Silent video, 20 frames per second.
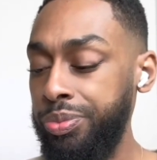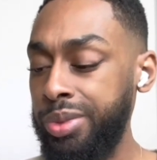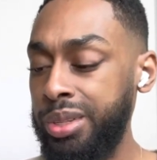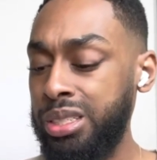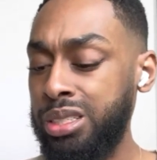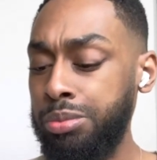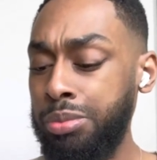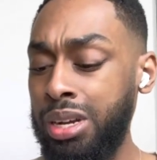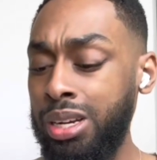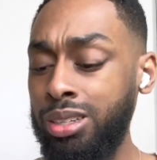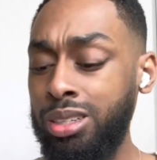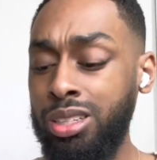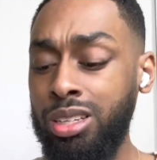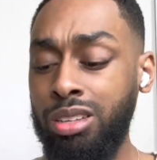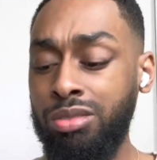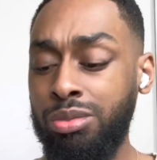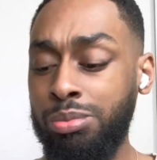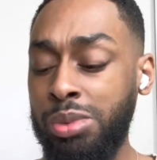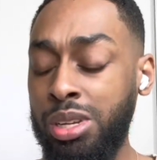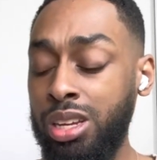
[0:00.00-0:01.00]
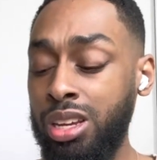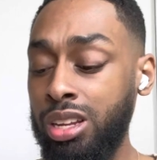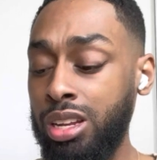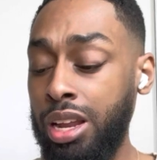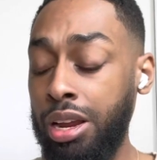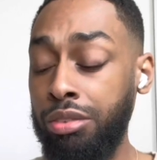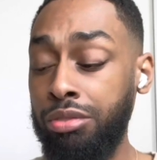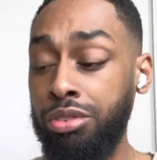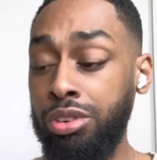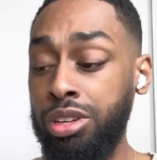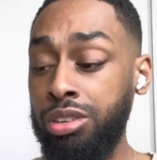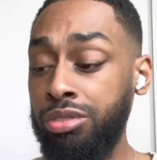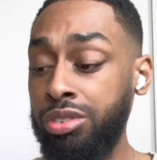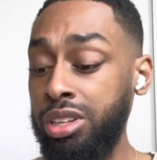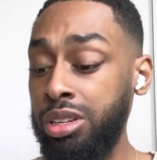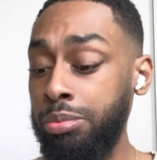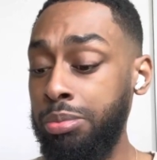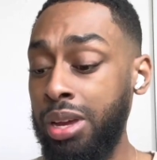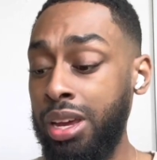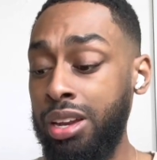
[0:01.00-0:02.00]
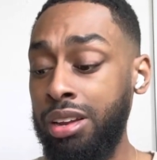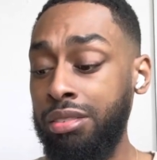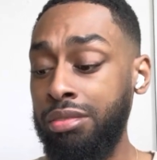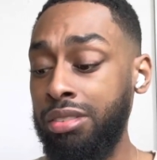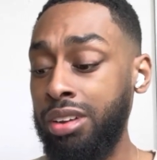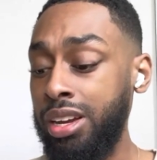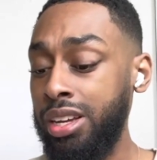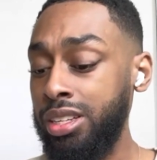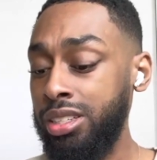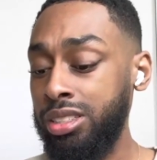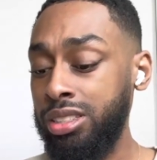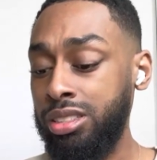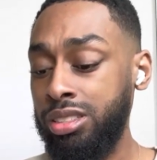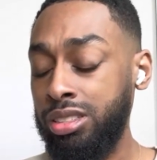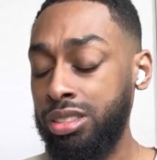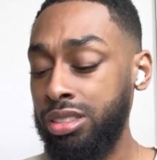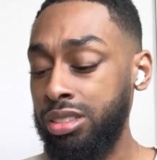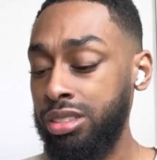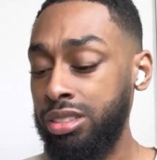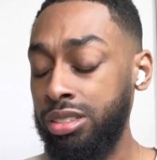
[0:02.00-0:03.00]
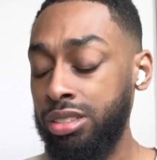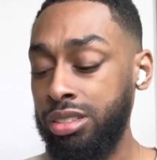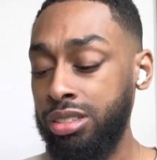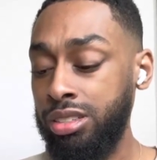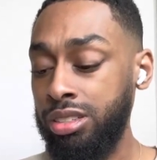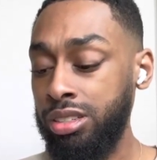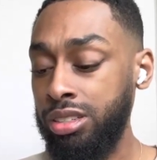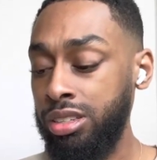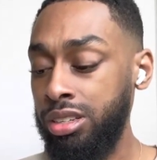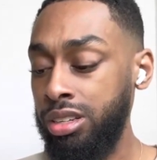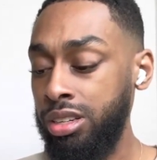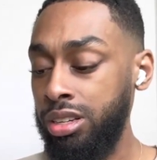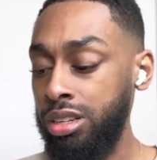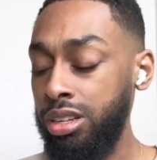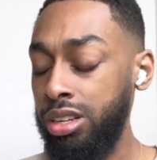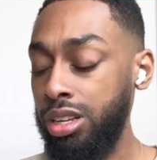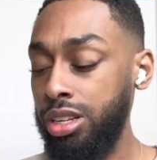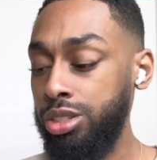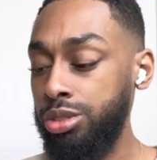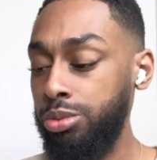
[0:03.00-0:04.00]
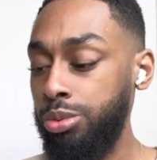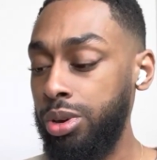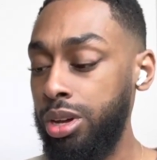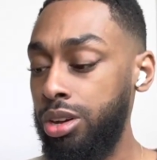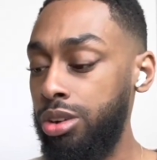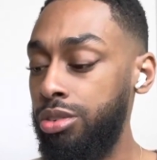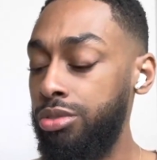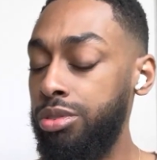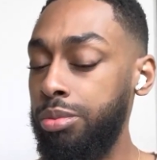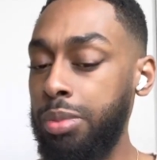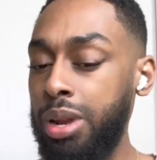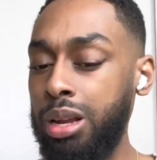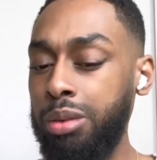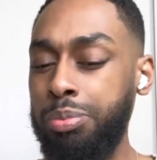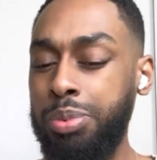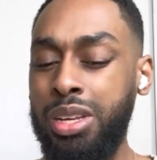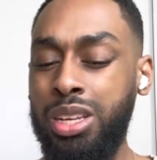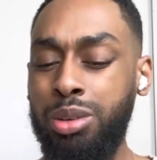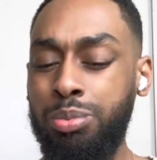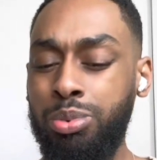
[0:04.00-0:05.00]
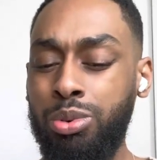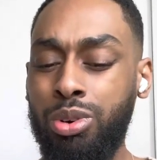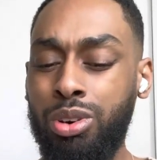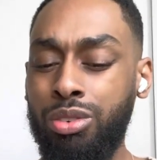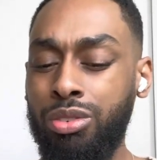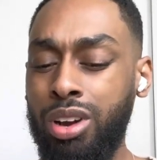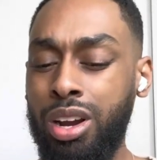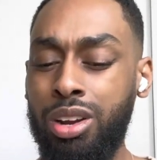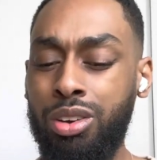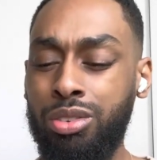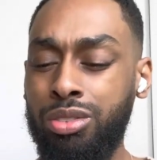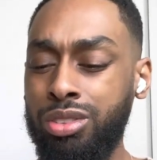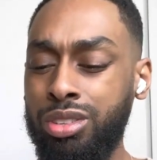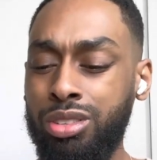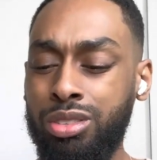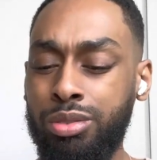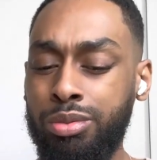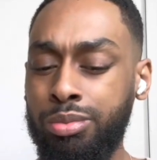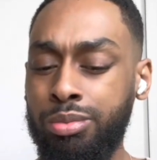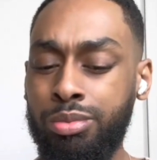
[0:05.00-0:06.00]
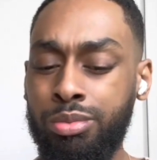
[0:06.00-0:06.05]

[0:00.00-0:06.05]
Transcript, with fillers: Somebody could even been getting like really, really bad advice as well from like people around them.